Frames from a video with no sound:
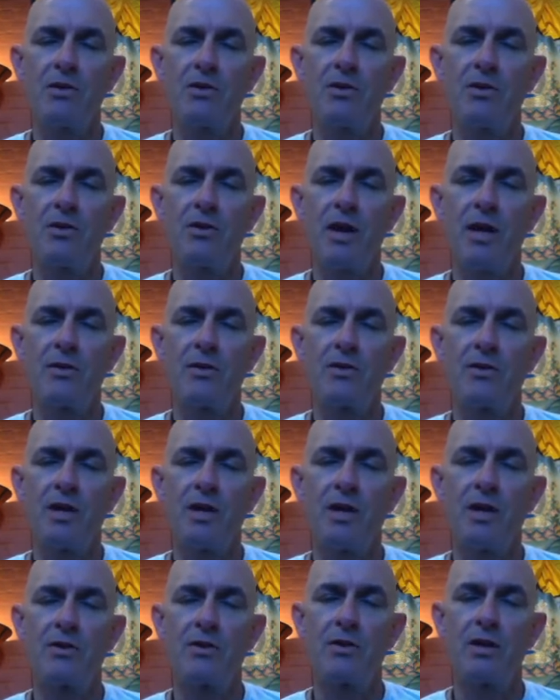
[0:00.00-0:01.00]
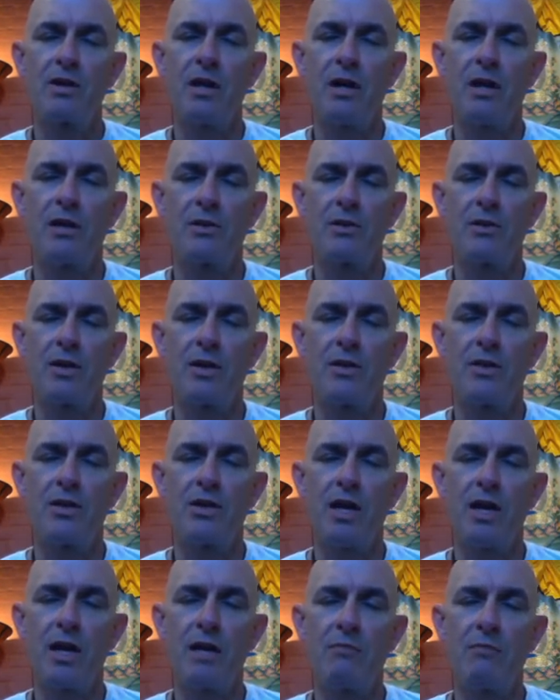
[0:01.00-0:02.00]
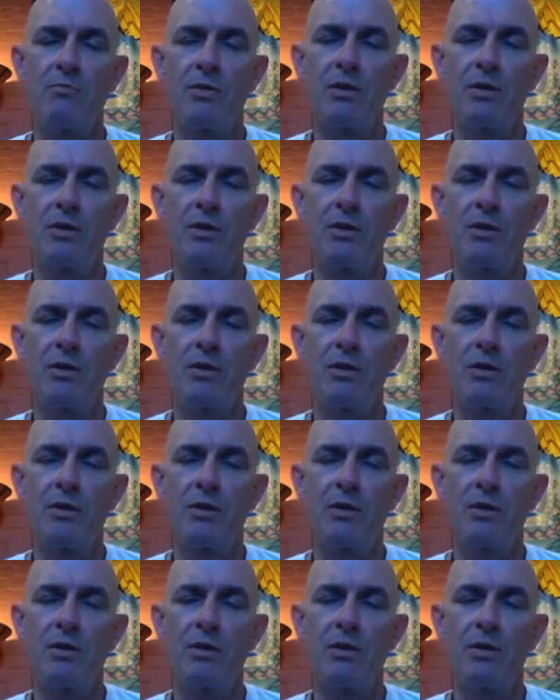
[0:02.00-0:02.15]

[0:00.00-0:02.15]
transcends color and shape,